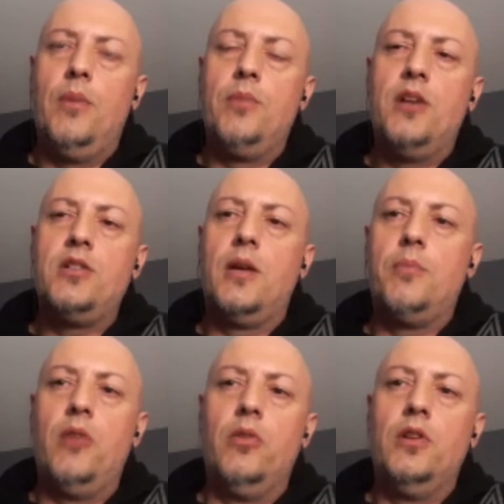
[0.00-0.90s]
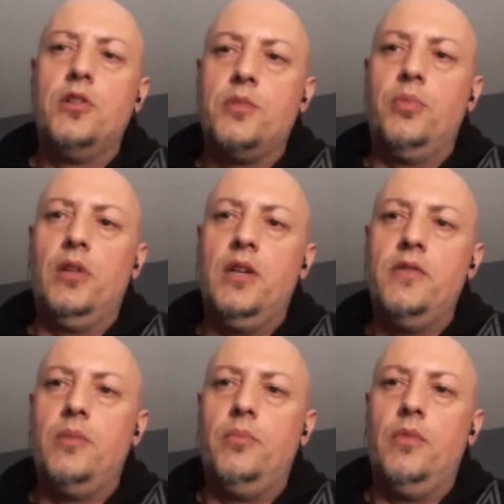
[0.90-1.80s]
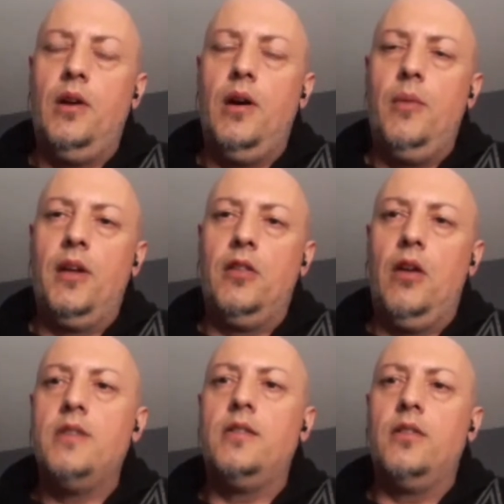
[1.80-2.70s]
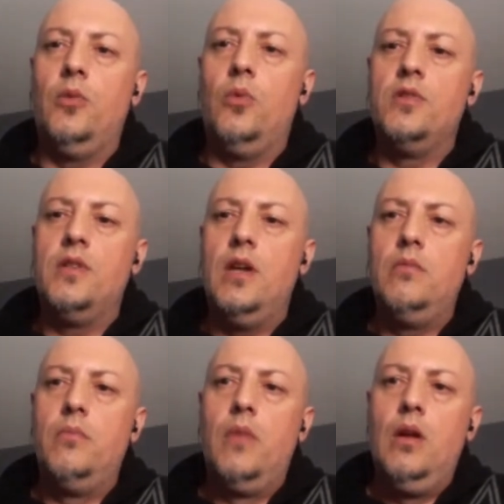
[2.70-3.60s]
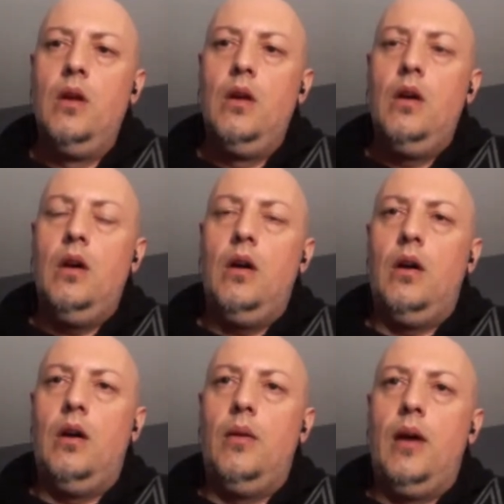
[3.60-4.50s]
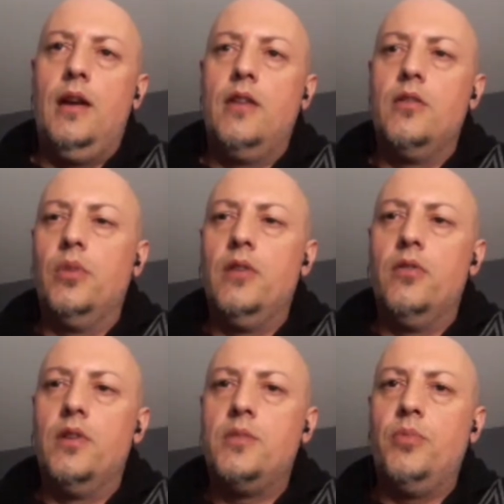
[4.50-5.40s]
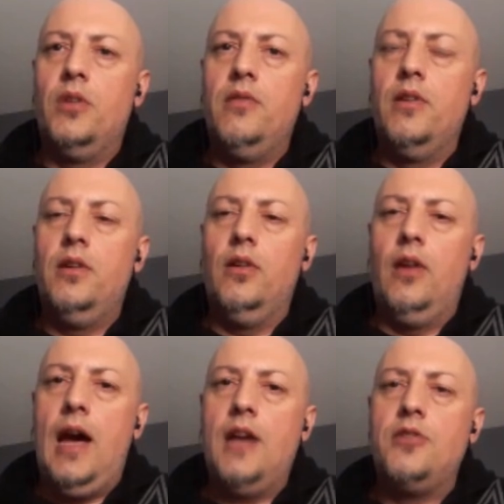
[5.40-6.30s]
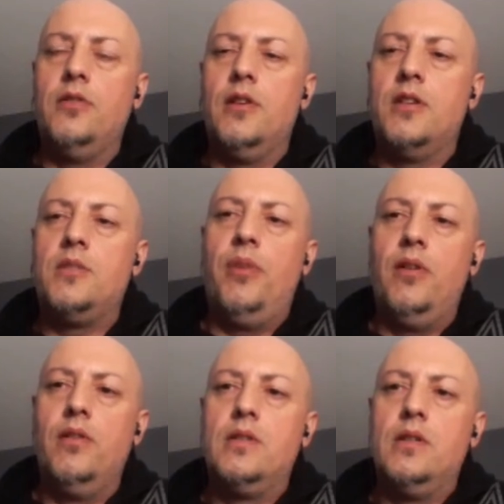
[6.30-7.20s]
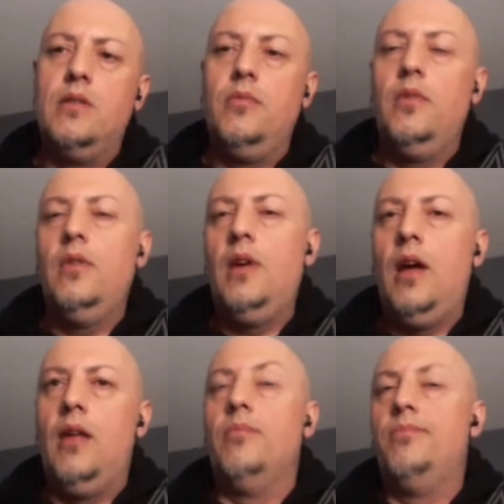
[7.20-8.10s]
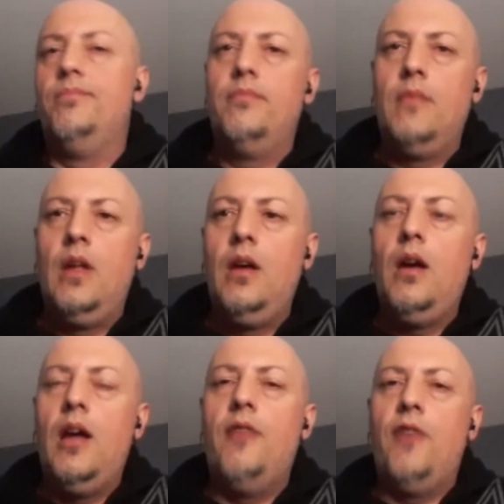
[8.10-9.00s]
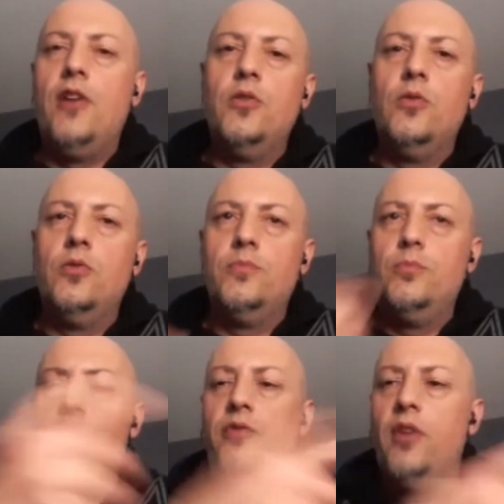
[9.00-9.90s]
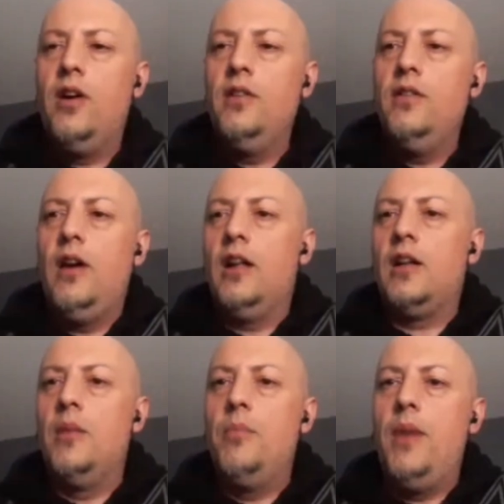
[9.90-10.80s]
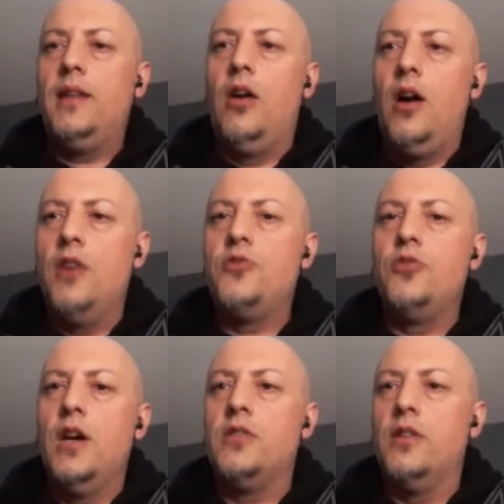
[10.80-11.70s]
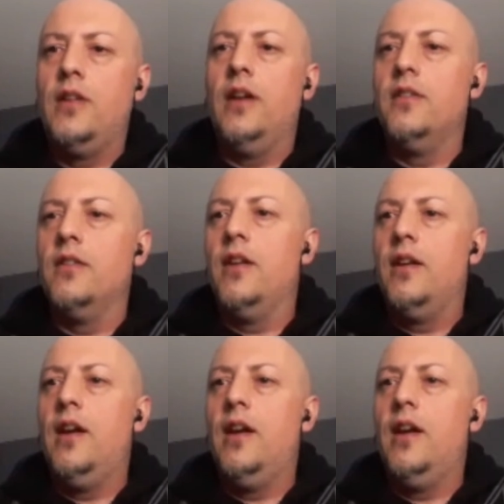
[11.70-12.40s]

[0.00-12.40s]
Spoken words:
much like my religious beliefs, I'm agnostic towards that. I neither believe or disbelieve until I actually experience it. And if I do move on, I'll come back to haunt you guys to tell you